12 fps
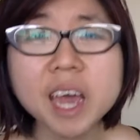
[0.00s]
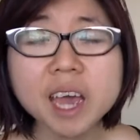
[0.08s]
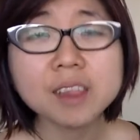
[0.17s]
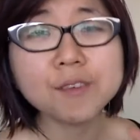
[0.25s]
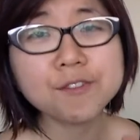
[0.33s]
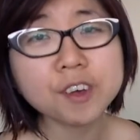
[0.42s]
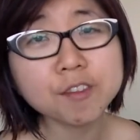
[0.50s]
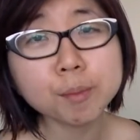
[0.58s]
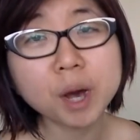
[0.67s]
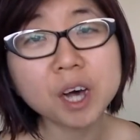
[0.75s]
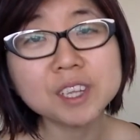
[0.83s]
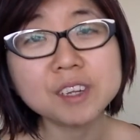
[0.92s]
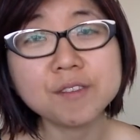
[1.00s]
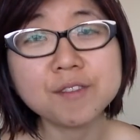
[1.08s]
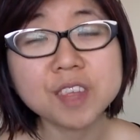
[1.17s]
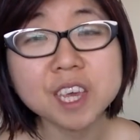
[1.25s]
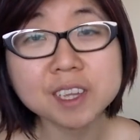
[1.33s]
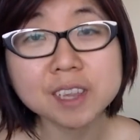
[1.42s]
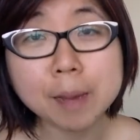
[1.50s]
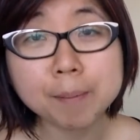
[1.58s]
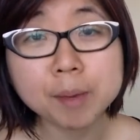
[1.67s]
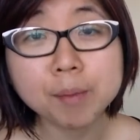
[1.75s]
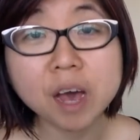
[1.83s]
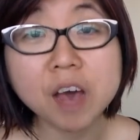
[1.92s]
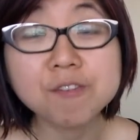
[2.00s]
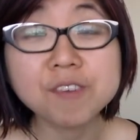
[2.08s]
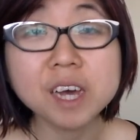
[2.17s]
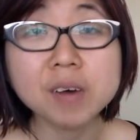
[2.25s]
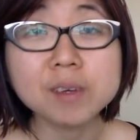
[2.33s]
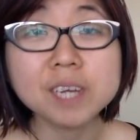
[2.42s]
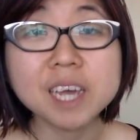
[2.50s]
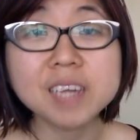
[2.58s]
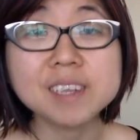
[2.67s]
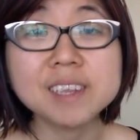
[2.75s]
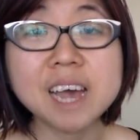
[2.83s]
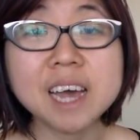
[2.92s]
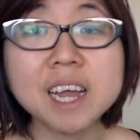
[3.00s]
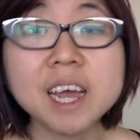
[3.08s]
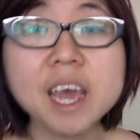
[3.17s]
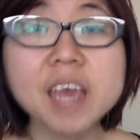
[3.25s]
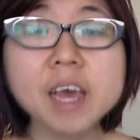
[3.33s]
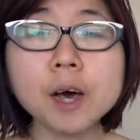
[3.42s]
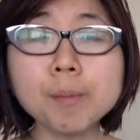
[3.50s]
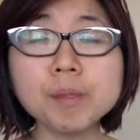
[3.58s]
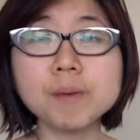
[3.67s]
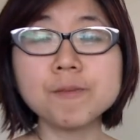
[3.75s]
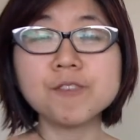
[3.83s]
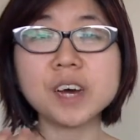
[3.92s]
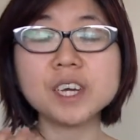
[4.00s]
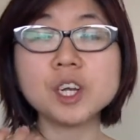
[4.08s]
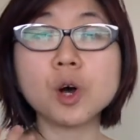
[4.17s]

And the fifth positive thing that people have found is that it helped them find